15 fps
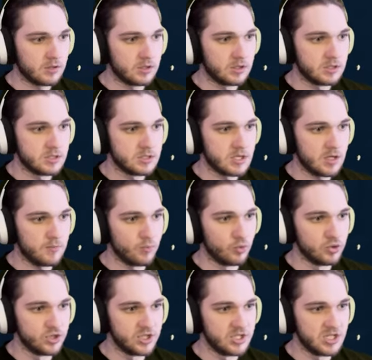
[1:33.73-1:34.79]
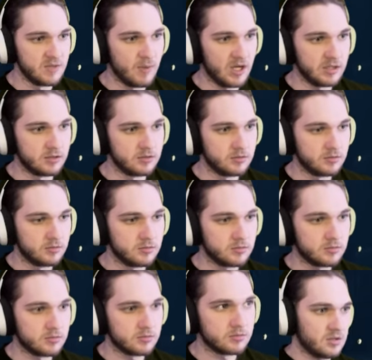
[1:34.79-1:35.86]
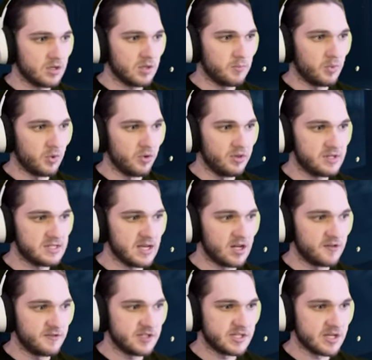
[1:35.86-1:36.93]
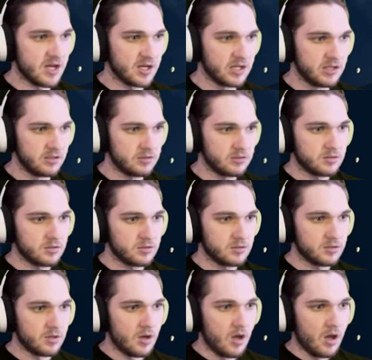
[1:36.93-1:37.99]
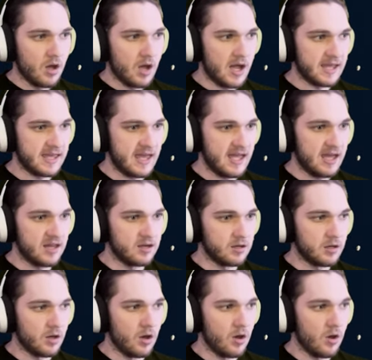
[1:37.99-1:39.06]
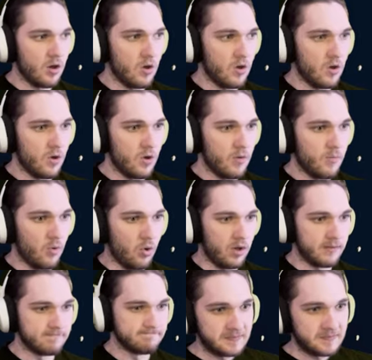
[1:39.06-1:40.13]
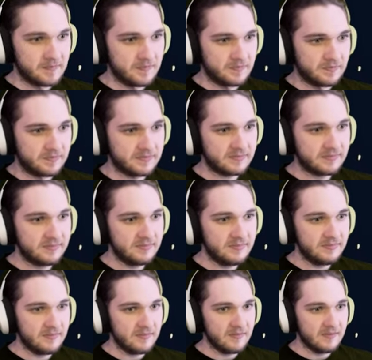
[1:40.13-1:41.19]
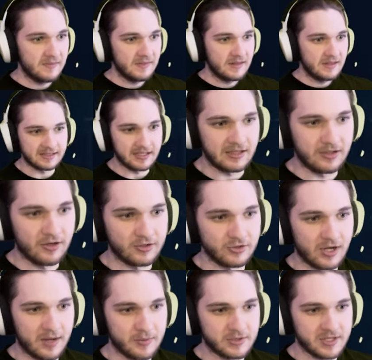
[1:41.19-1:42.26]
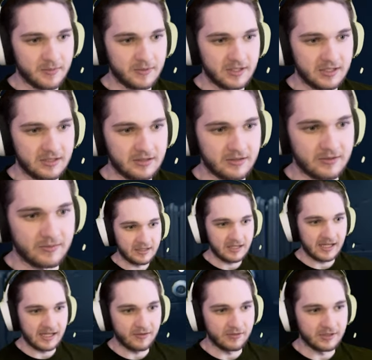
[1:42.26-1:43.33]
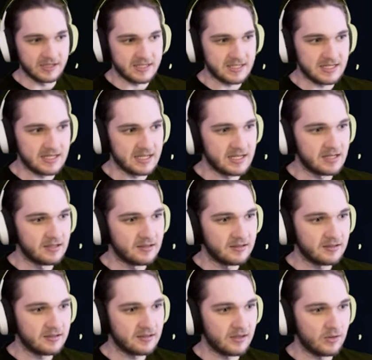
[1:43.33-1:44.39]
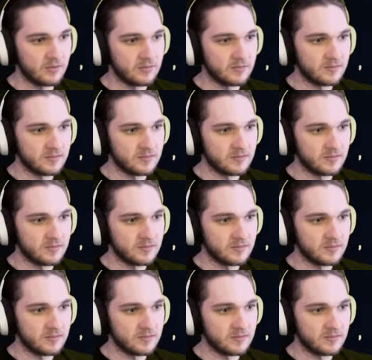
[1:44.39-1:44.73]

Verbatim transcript: Can I push the button? Nope. Can I pull this out of its socket? I can. Oh boy. Is that a long drop or something? Or I can't really see. Oh.